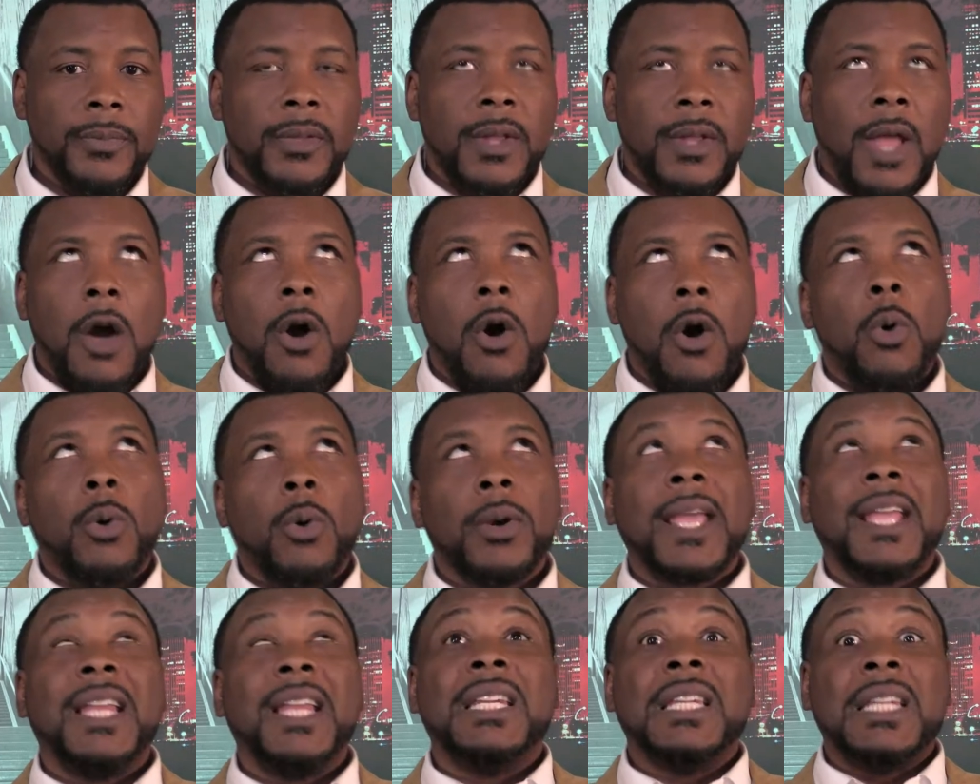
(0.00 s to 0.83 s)
Now,
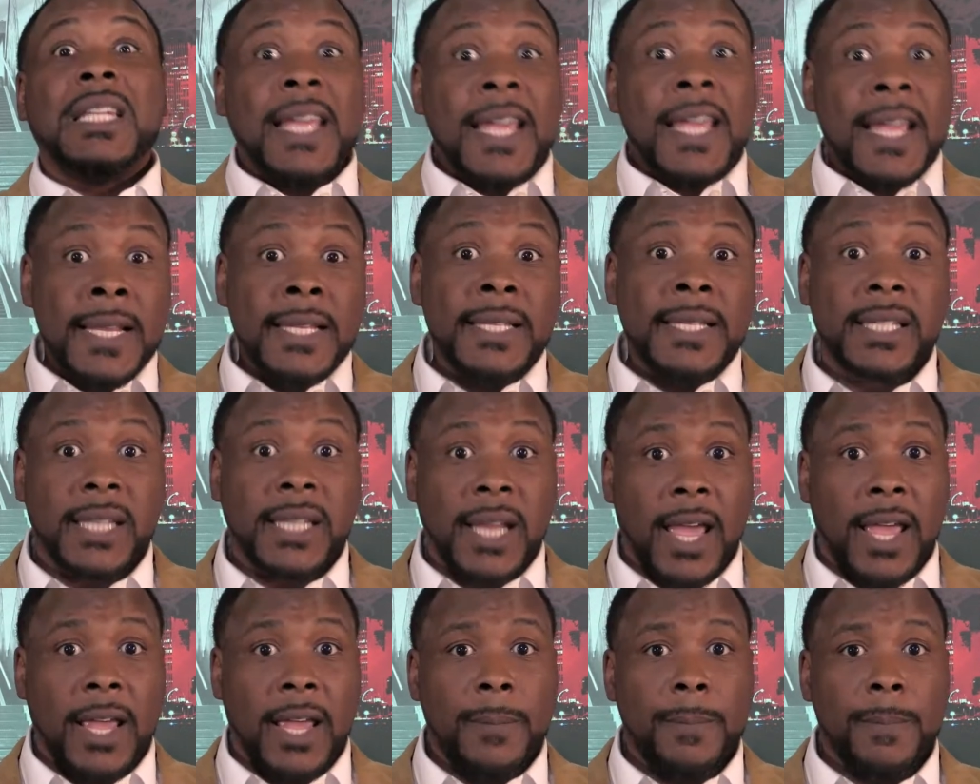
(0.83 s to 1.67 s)
on a lien
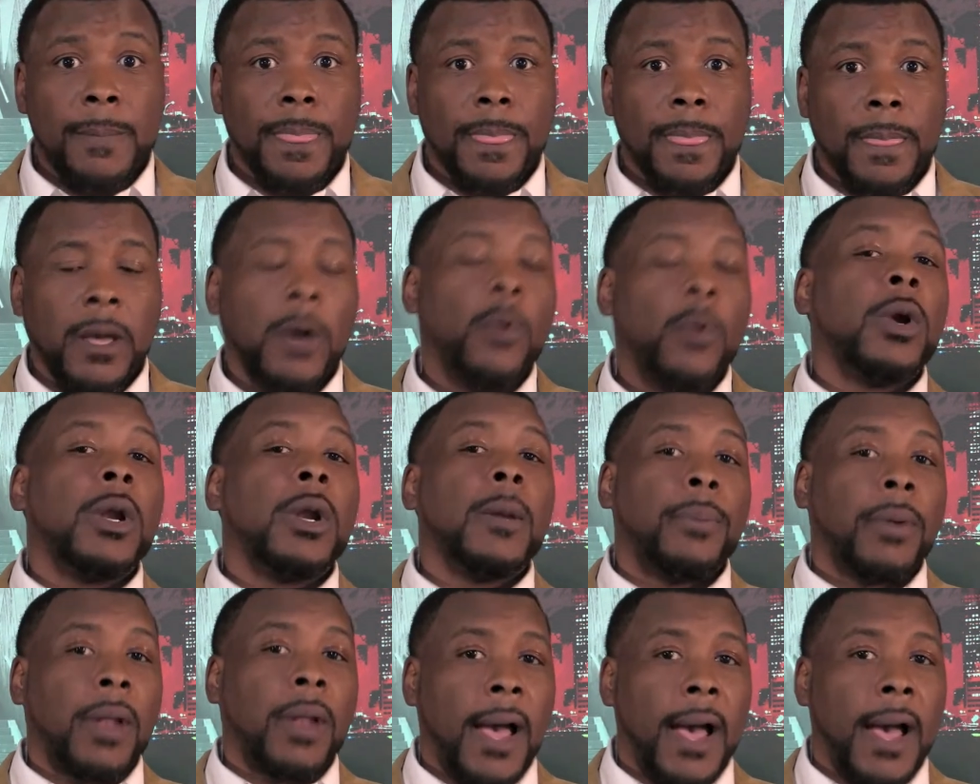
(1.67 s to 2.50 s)
state, it would
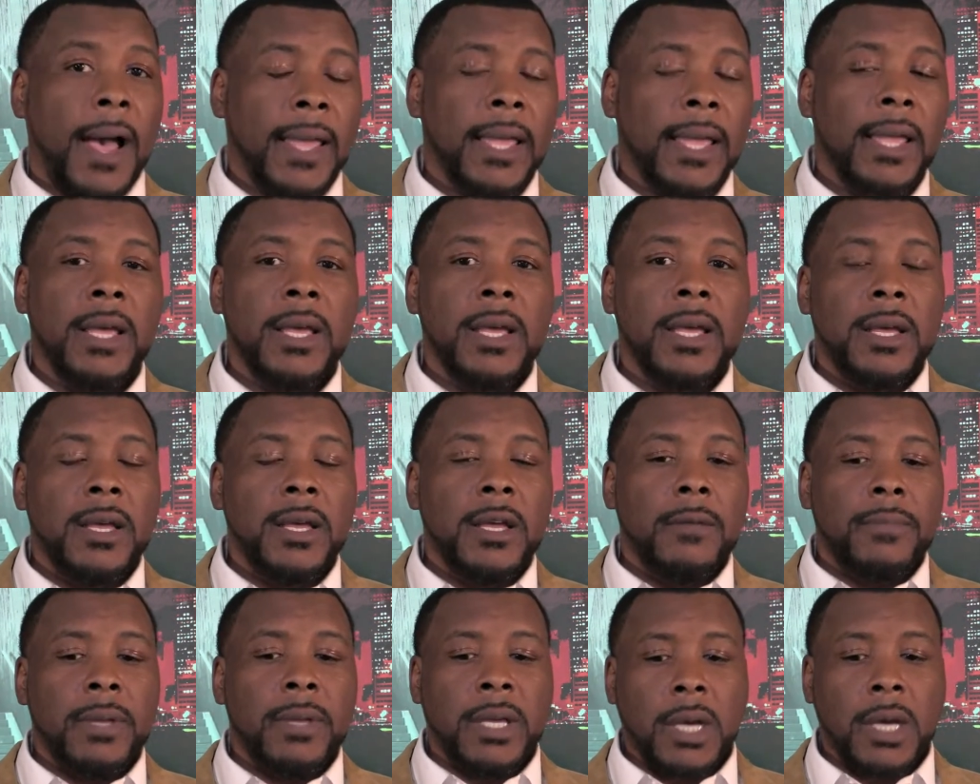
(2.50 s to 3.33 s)
apply
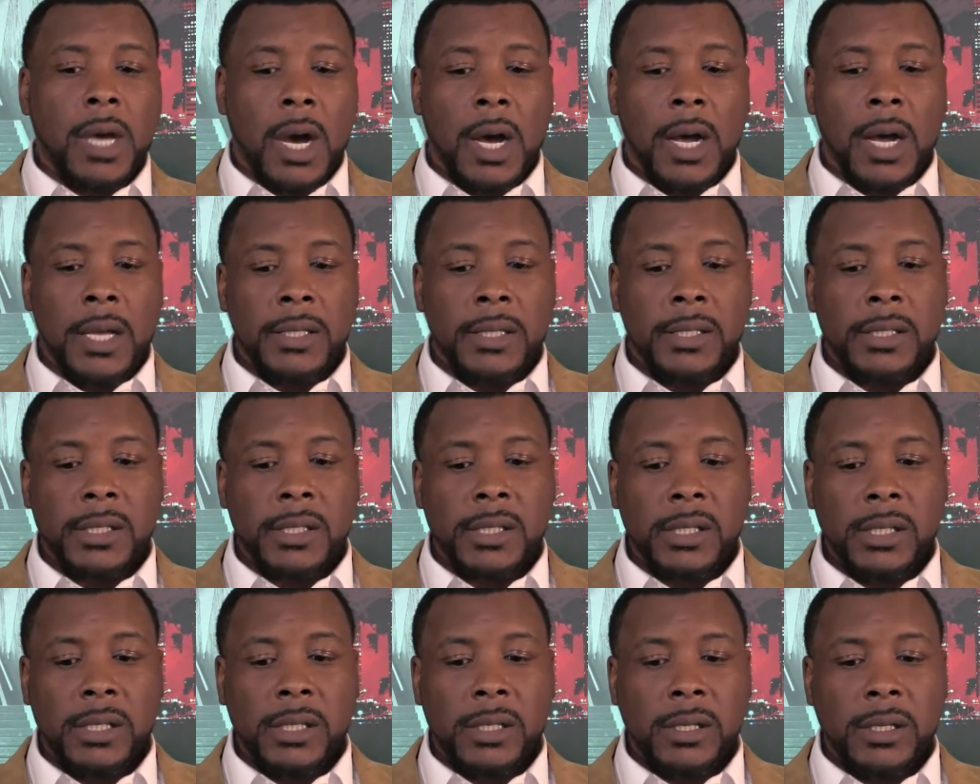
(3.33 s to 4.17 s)

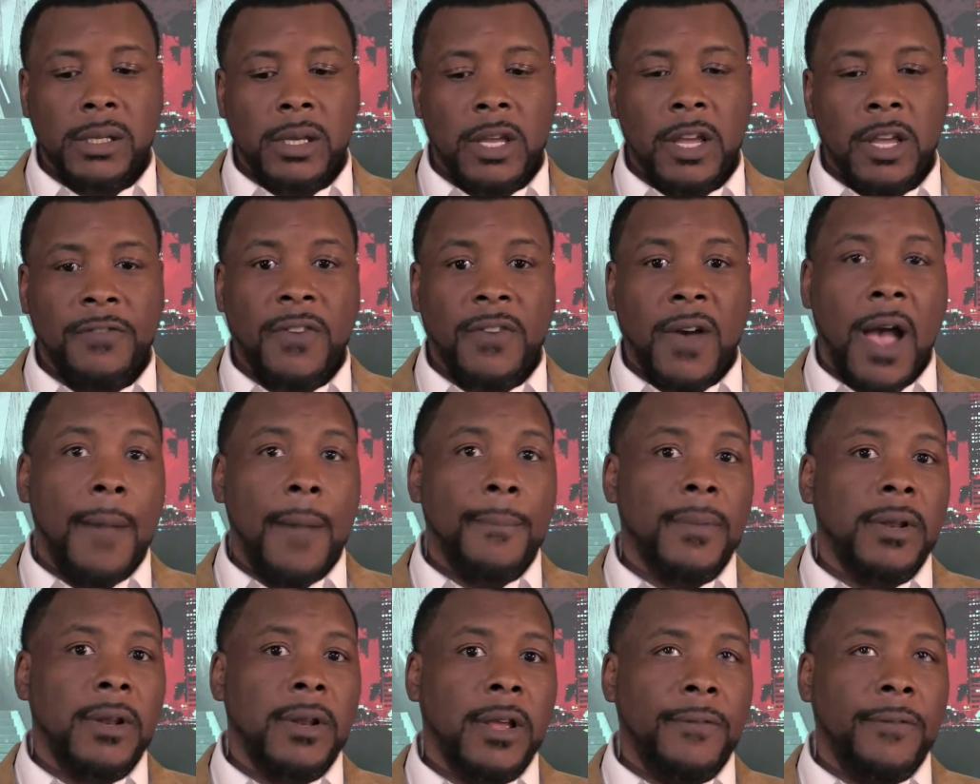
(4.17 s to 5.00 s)
because if
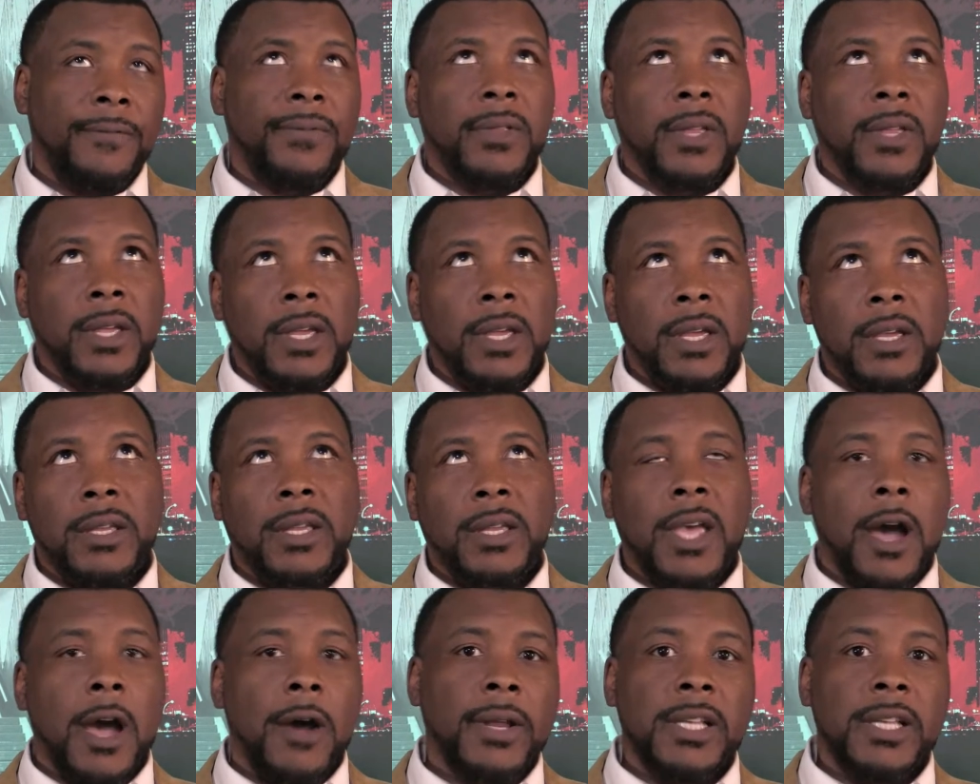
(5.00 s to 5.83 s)
the
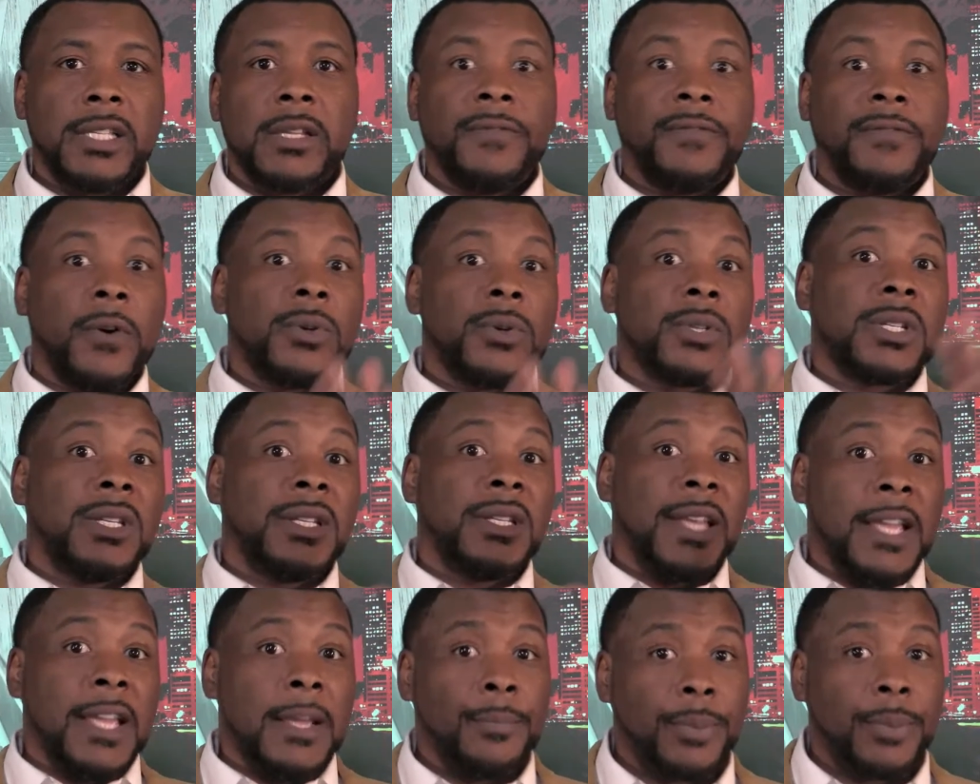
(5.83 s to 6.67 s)
county is in first
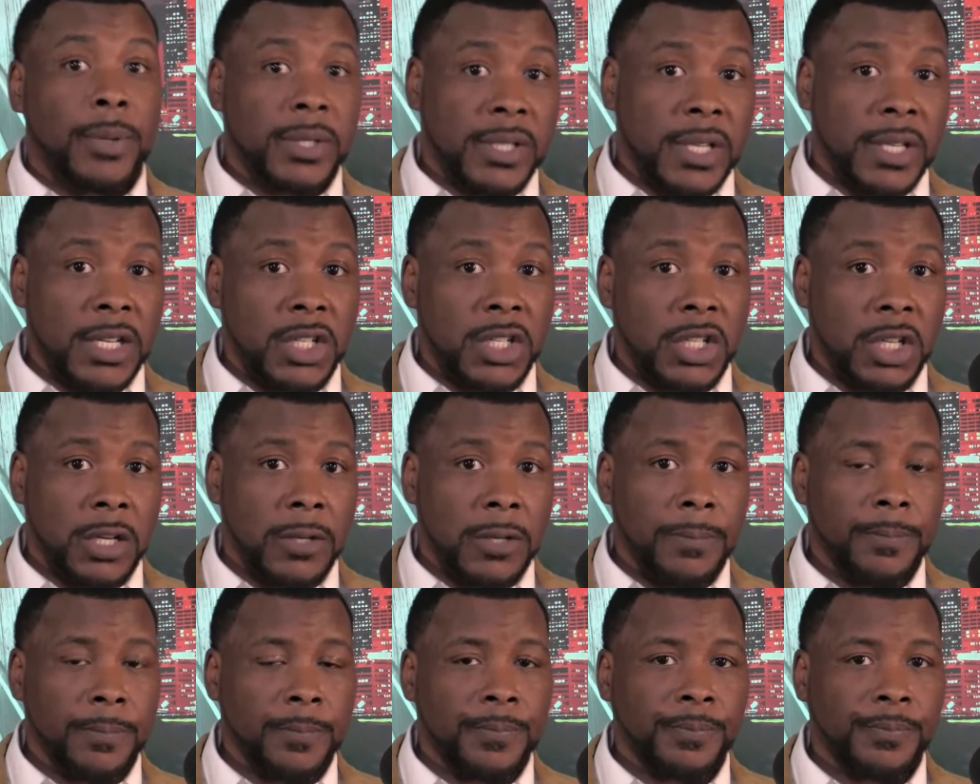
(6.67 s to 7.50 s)
lien
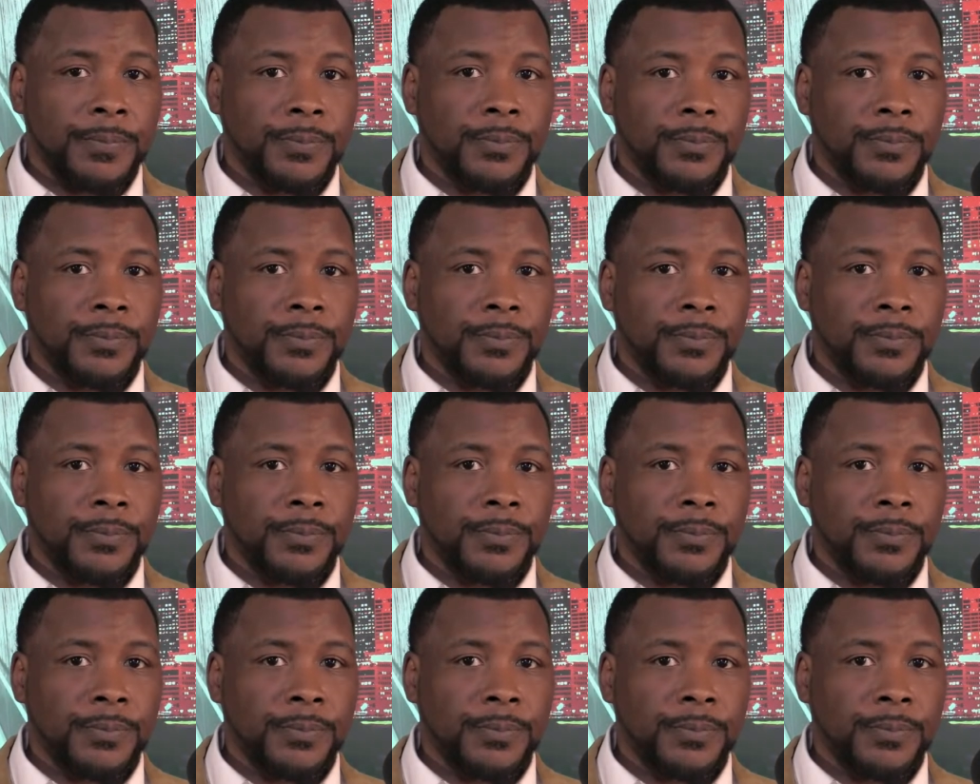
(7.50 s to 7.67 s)
position